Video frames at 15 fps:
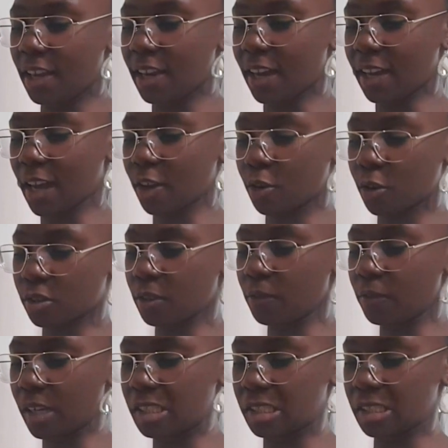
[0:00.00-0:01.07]
Like I cook the
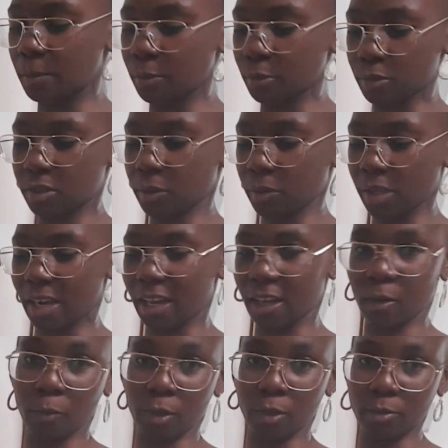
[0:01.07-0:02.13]
vegetables till they're
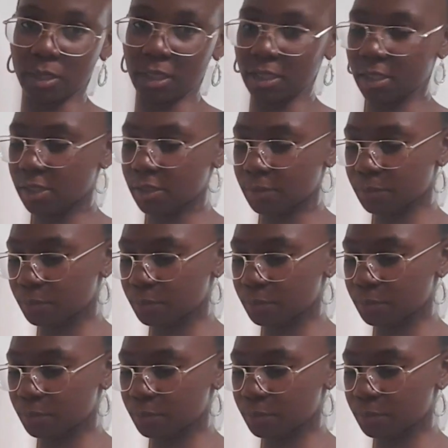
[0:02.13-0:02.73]
like wilted.